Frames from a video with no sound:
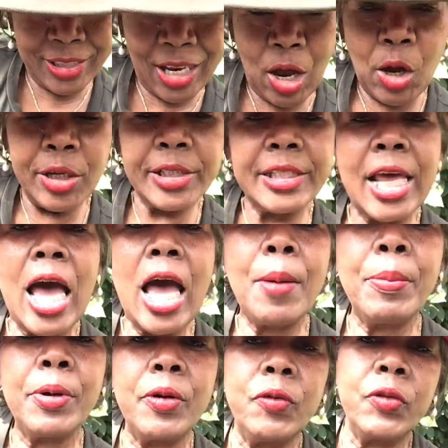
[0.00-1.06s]
on
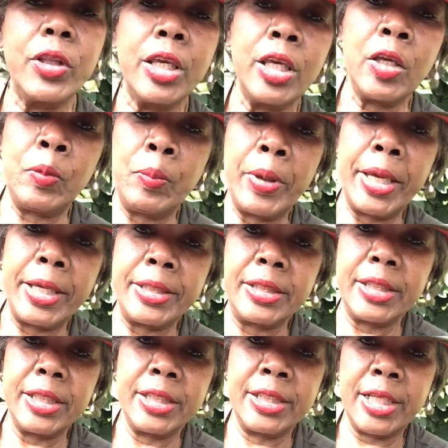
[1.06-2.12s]
top of the
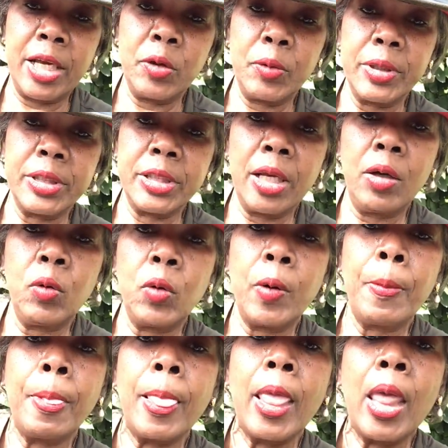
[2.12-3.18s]
MS, etc.,
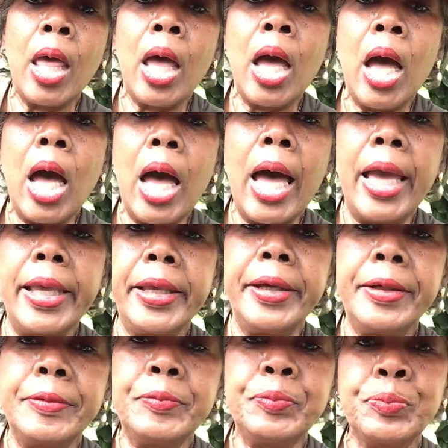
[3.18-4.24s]
etc.
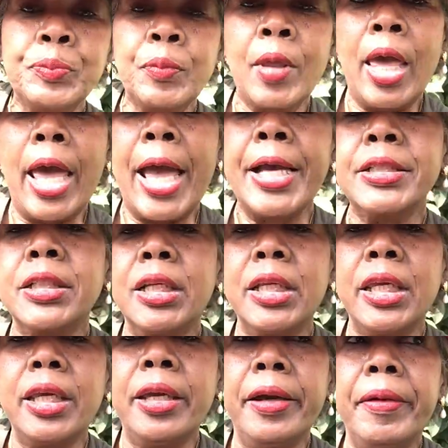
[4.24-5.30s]
I
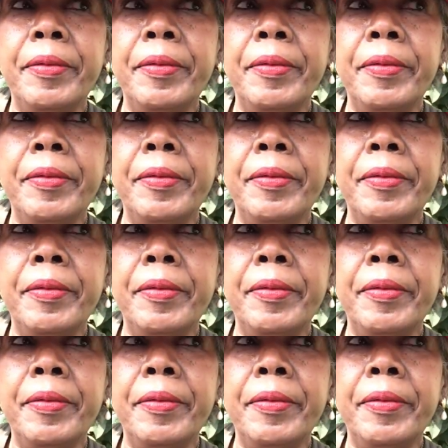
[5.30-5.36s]
actually